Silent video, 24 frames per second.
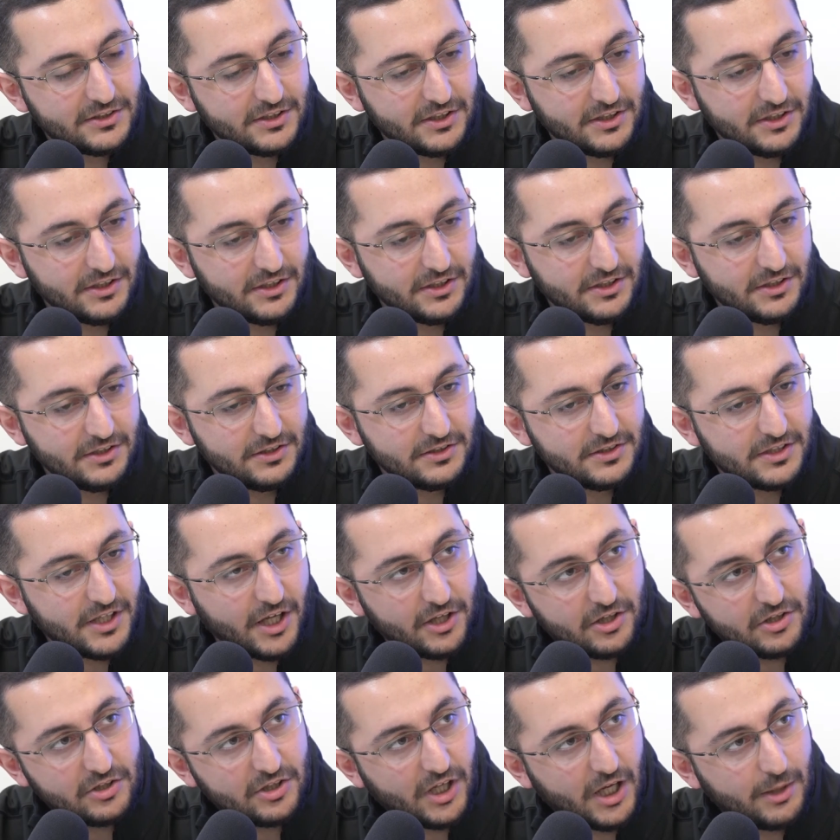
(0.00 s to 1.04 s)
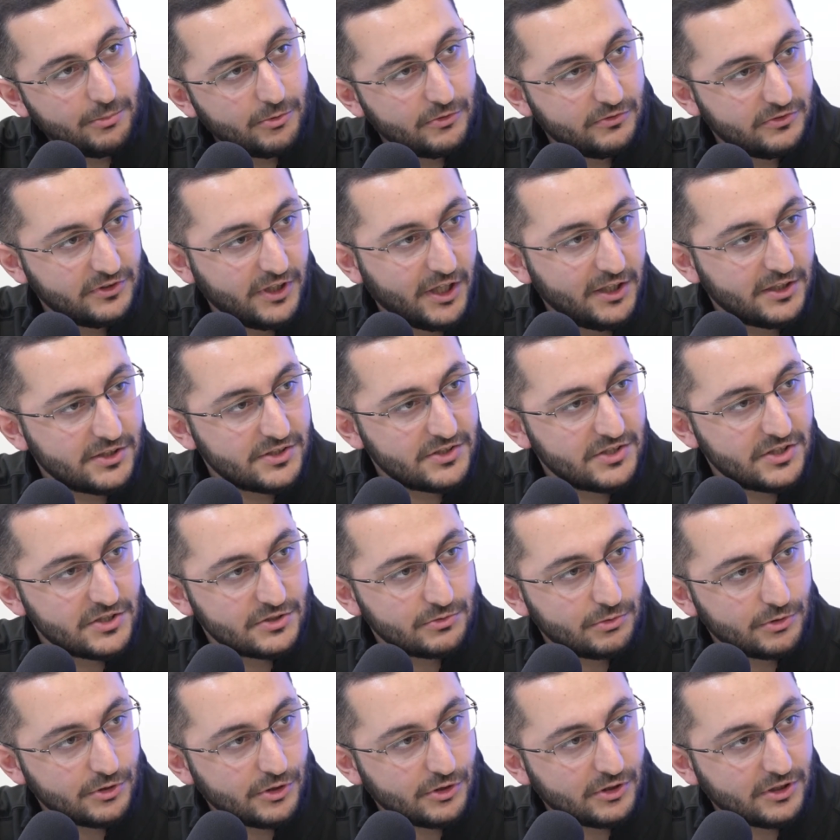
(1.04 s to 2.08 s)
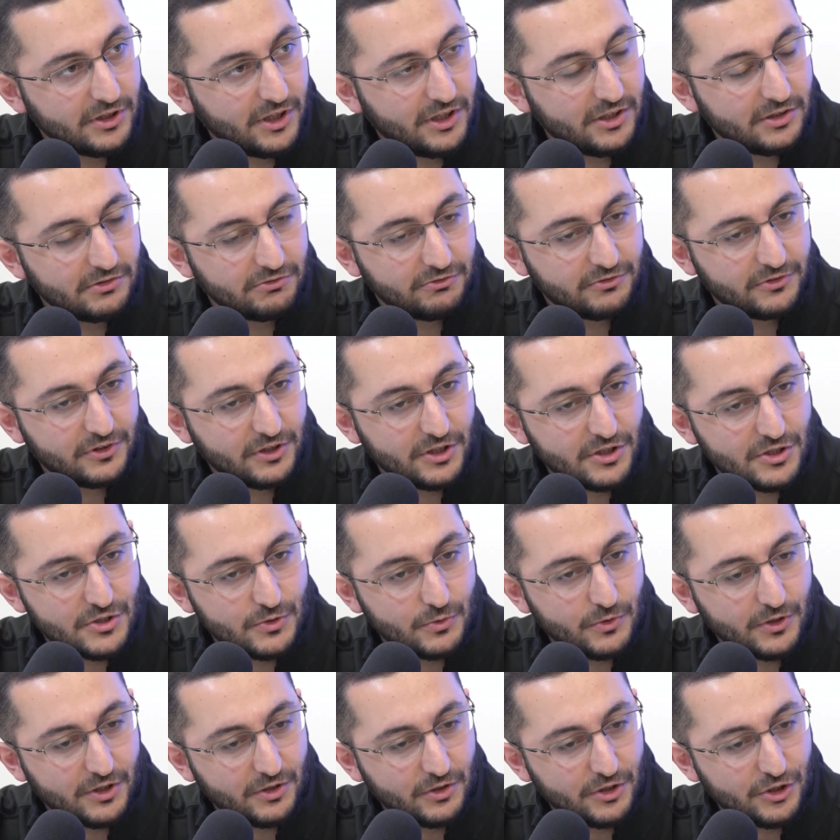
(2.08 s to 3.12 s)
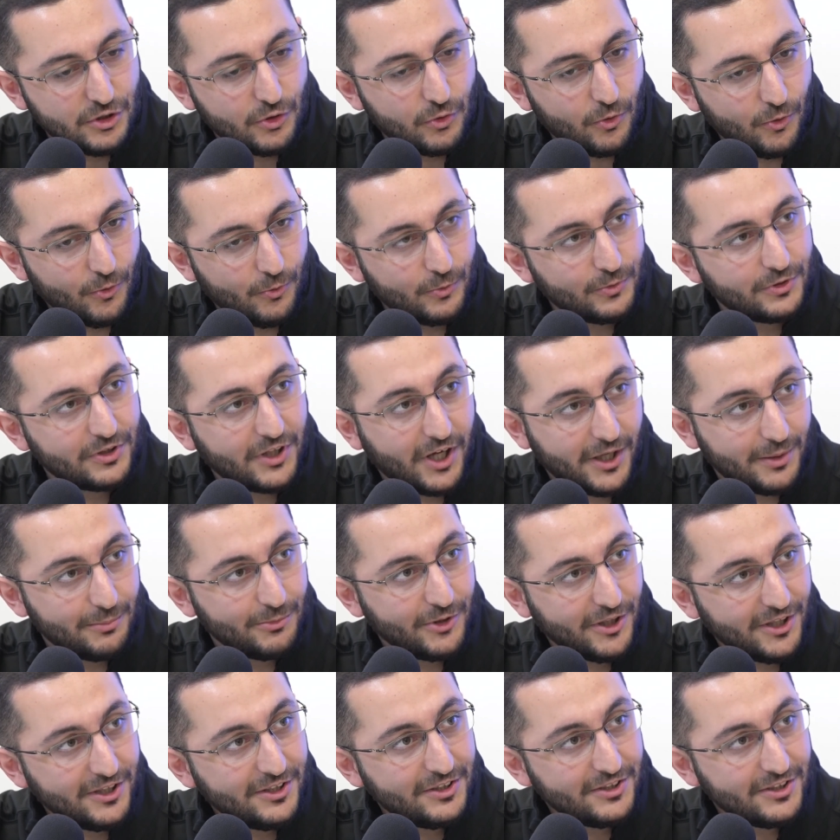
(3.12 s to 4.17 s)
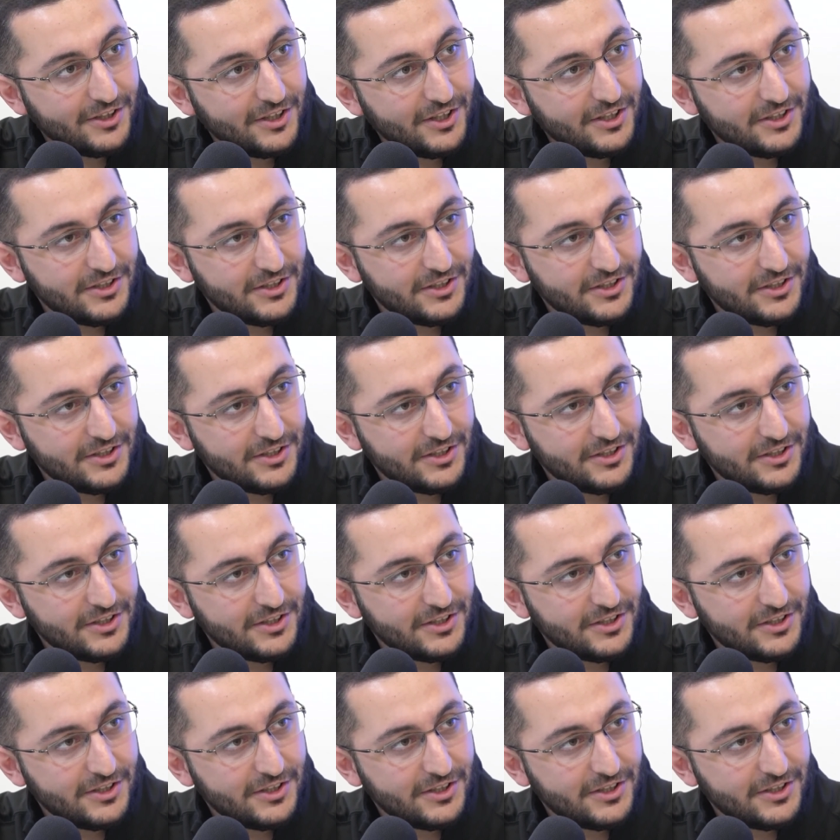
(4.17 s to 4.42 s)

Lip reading: the other type of analysis where you kind of can do it in your own timeline,